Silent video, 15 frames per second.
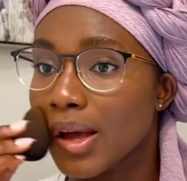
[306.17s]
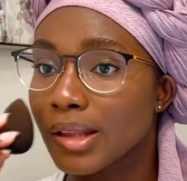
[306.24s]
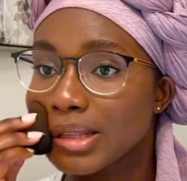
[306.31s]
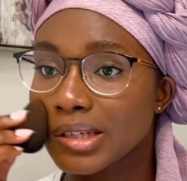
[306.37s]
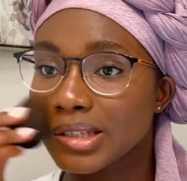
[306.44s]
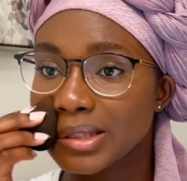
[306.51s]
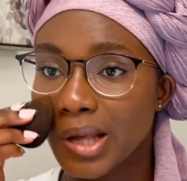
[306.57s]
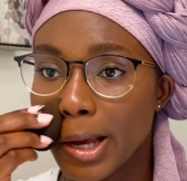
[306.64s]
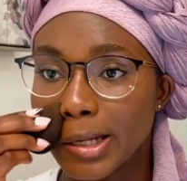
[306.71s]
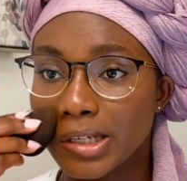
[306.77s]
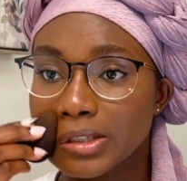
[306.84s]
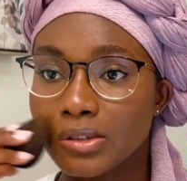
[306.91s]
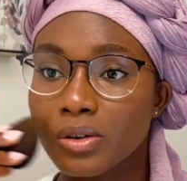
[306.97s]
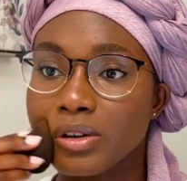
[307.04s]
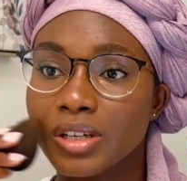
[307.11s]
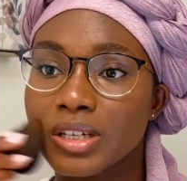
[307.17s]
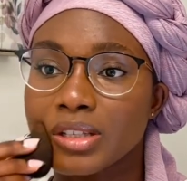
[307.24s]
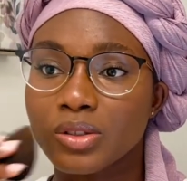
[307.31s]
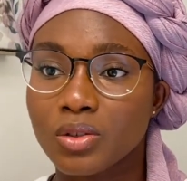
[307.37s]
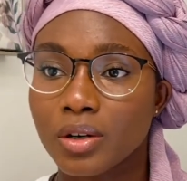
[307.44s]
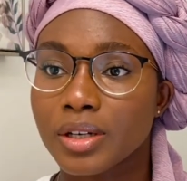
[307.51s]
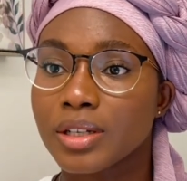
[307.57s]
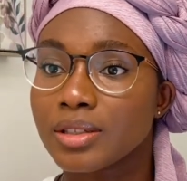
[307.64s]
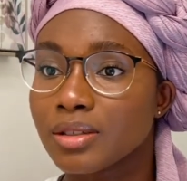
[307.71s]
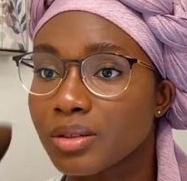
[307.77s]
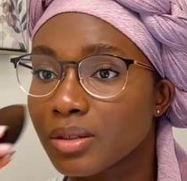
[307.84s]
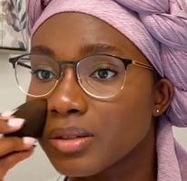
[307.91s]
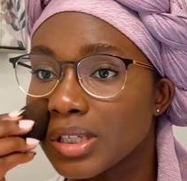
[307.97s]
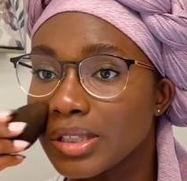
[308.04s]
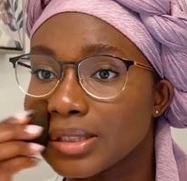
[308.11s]
this side is already starting to
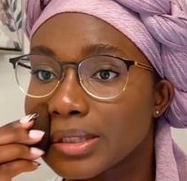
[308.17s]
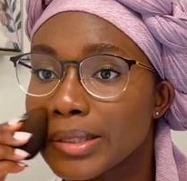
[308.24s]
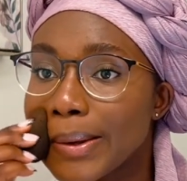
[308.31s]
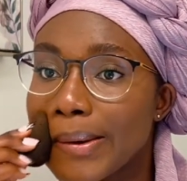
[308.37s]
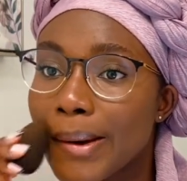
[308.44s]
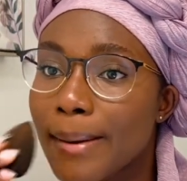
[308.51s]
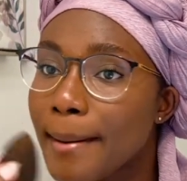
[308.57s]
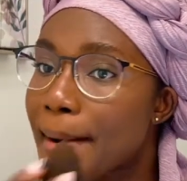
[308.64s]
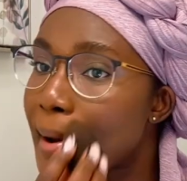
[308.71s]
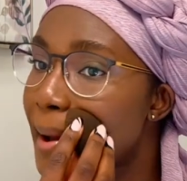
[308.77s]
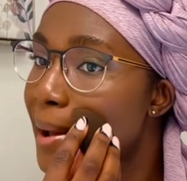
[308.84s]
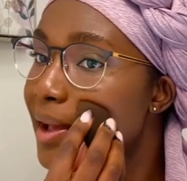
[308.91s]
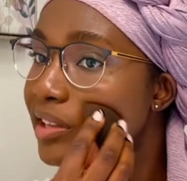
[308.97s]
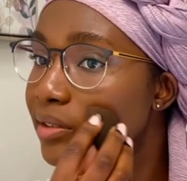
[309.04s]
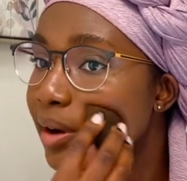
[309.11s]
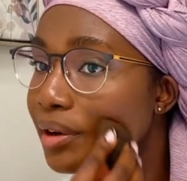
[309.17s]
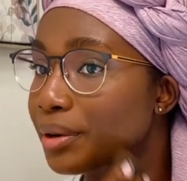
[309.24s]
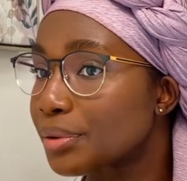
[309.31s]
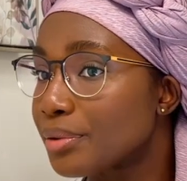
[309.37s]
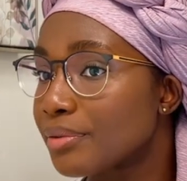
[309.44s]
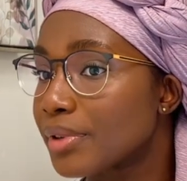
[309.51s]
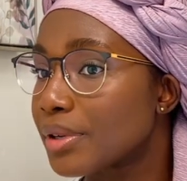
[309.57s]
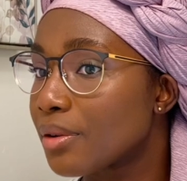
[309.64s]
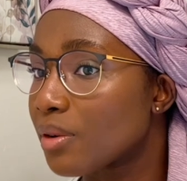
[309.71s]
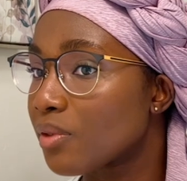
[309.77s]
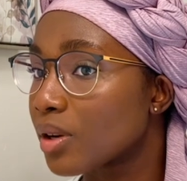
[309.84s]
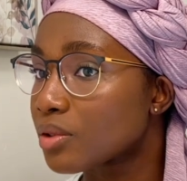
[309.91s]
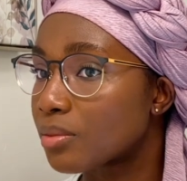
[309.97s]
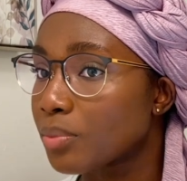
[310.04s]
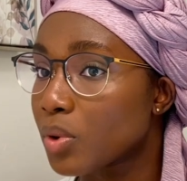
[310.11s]
crease. So I don't even know if
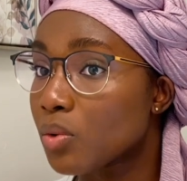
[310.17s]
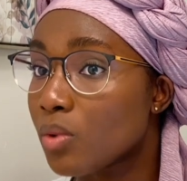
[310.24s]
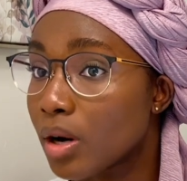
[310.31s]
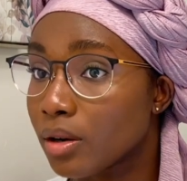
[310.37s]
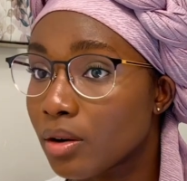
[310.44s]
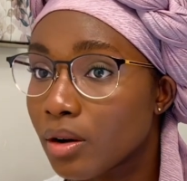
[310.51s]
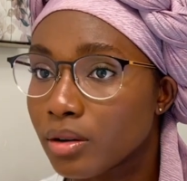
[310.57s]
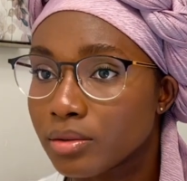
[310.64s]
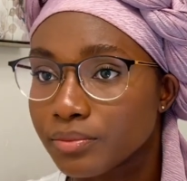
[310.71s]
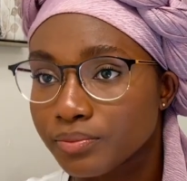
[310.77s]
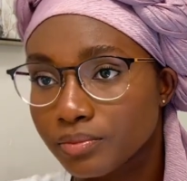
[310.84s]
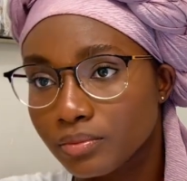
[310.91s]
I should put one on.